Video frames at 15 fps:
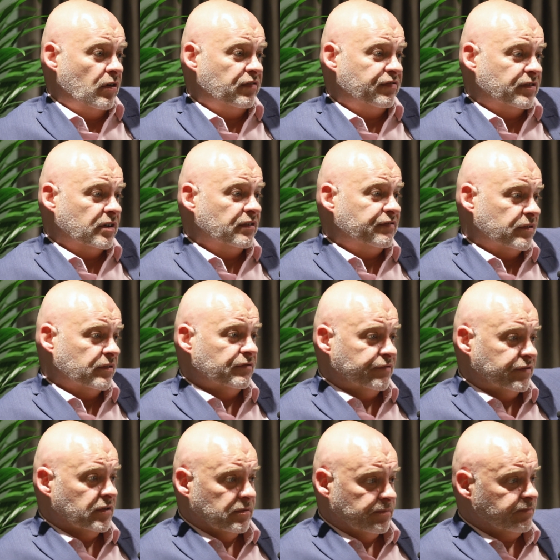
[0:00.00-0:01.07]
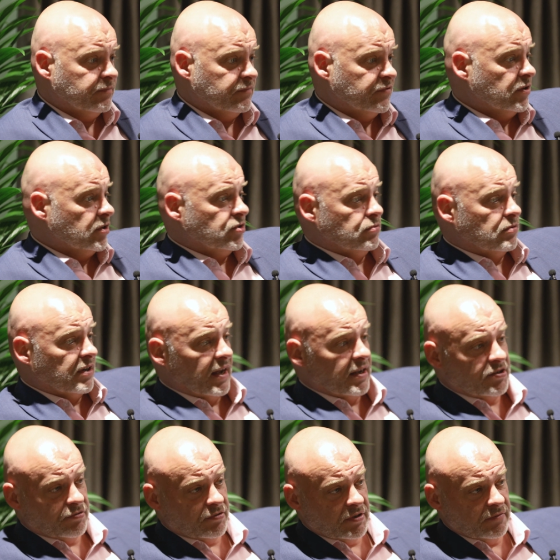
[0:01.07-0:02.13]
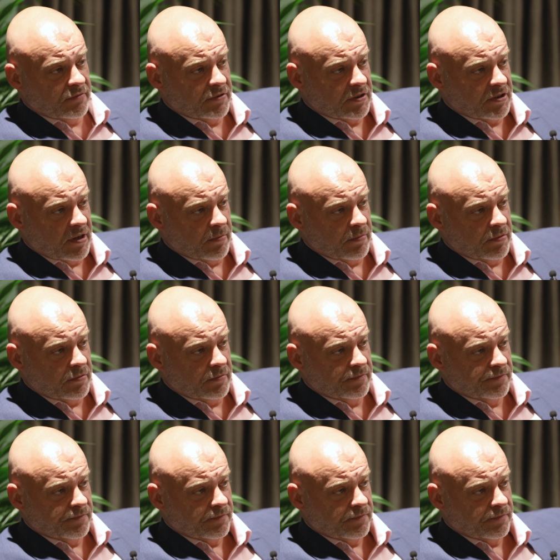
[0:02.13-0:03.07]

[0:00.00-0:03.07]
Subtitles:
offer for virtual classroom, for example.